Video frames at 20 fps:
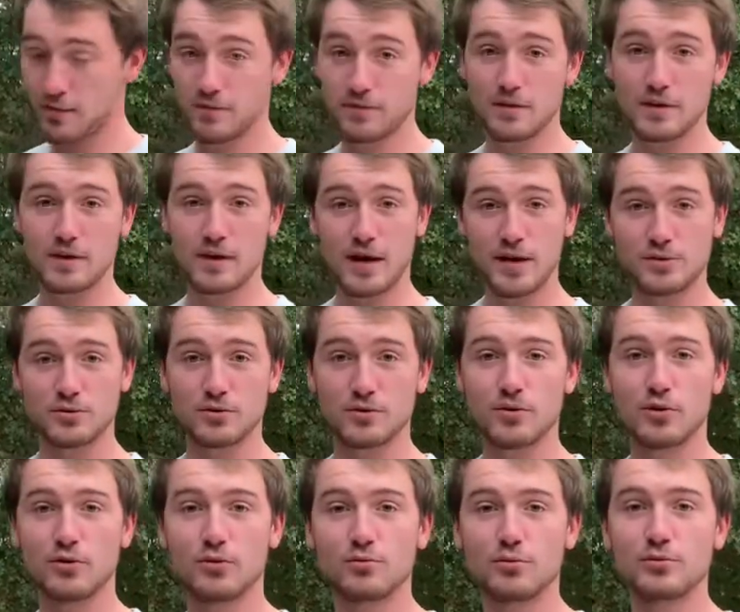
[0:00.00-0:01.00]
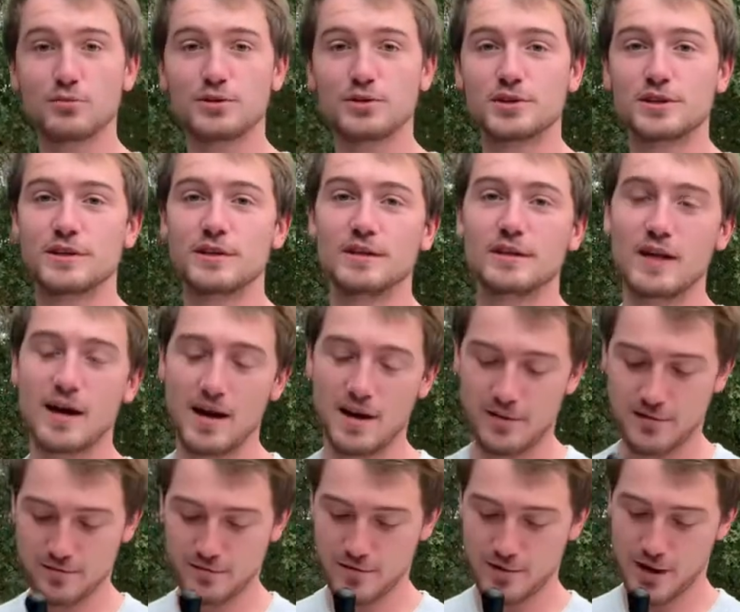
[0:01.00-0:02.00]
a Nitro Cold Brew machine that
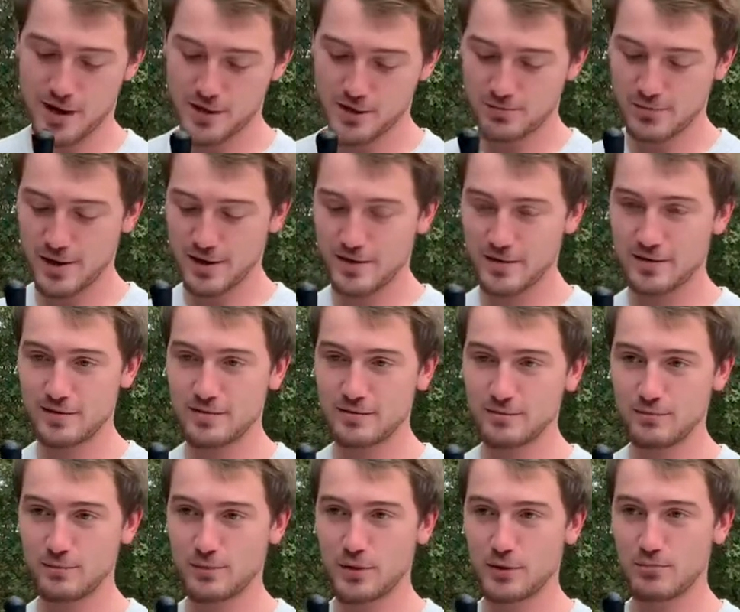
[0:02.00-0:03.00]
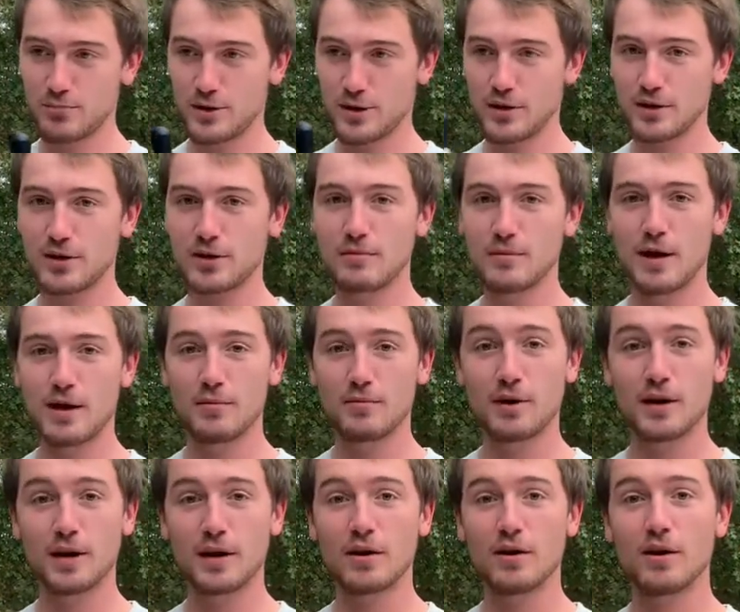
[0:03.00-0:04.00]
I spent a pretty good amount of
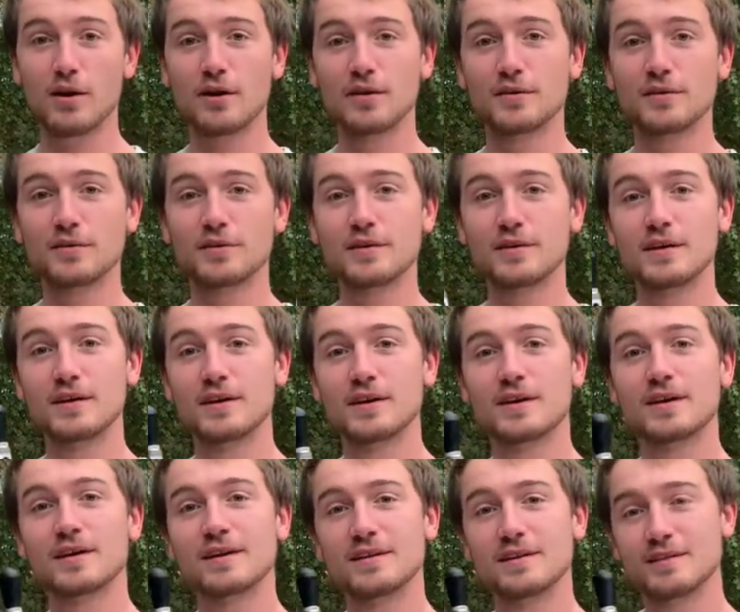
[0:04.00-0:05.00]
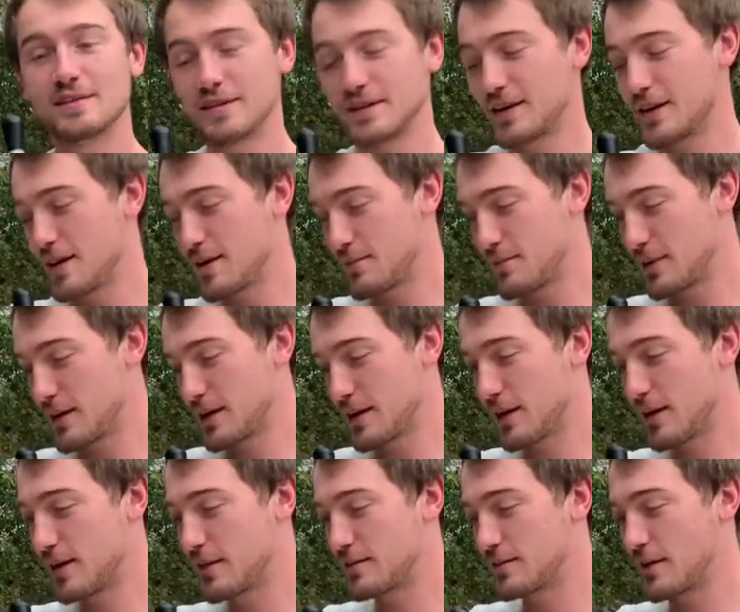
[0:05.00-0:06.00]
money on to get
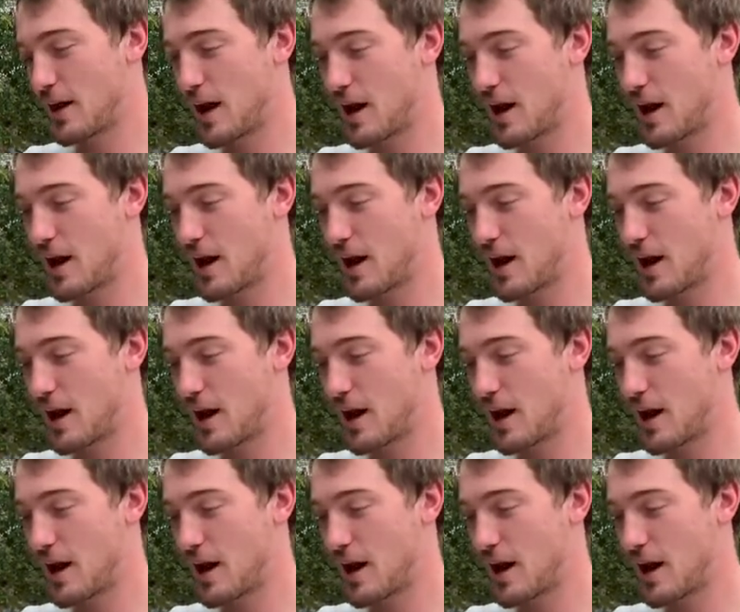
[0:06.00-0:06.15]
because